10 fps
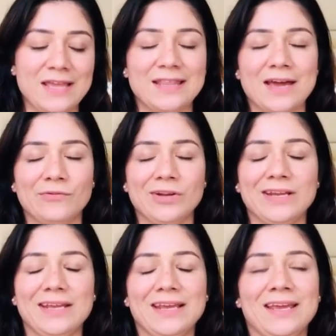that would
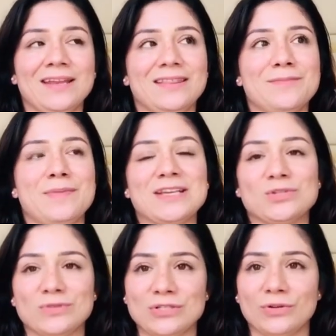get the
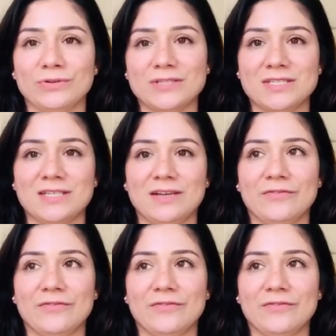best results